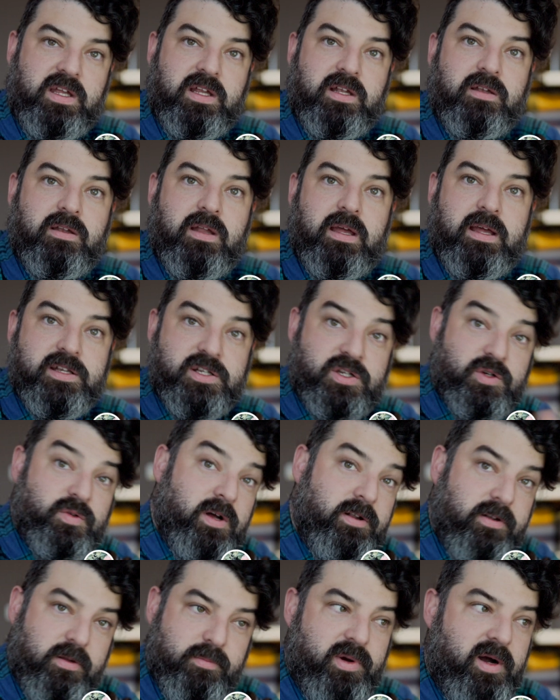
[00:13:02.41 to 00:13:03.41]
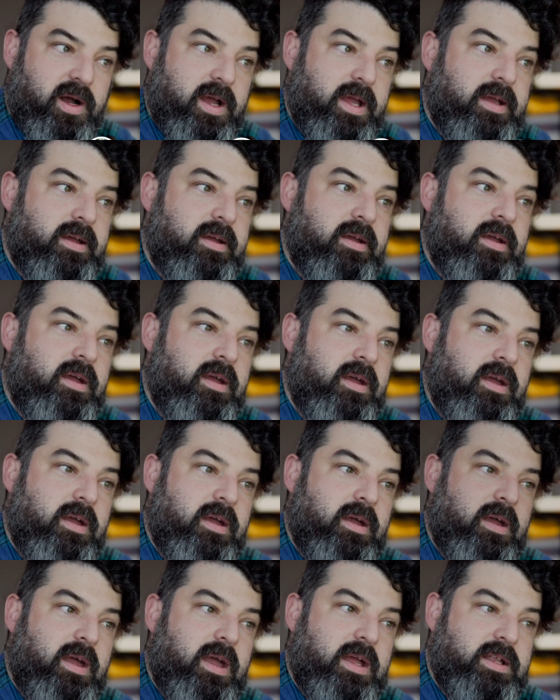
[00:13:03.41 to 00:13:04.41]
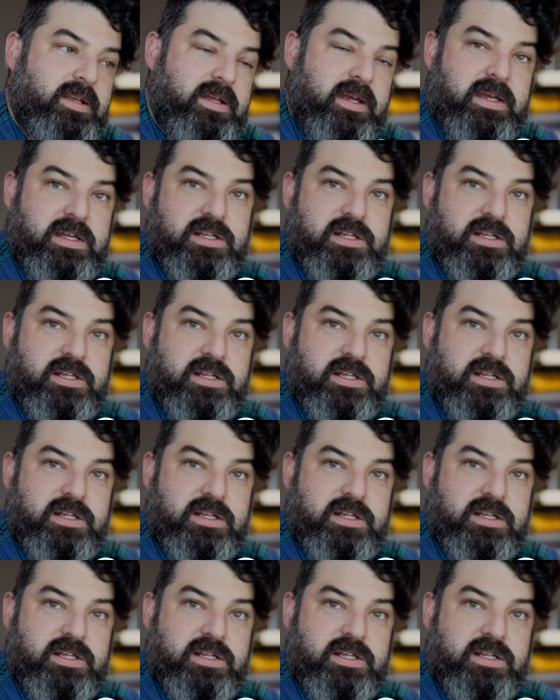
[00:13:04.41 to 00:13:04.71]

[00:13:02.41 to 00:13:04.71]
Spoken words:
in and surrounded by. And yeah,